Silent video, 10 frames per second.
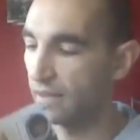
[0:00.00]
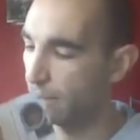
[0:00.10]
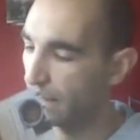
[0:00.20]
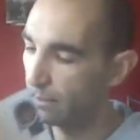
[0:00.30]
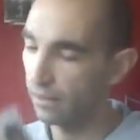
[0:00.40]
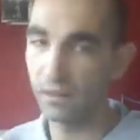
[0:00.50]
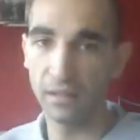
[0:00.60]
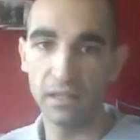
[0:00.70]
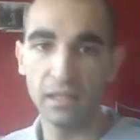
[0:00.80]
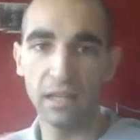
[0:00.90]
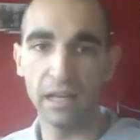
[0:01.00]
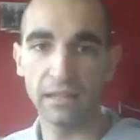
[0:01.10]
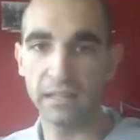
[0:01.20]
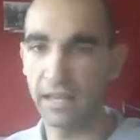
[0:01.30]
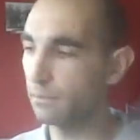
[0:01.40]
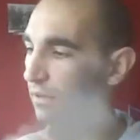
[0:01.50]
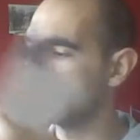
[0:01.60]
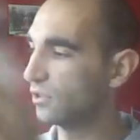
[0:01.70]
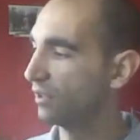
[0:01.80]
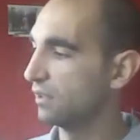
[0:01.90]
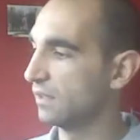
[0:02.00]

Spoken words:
pepper, and cabbage.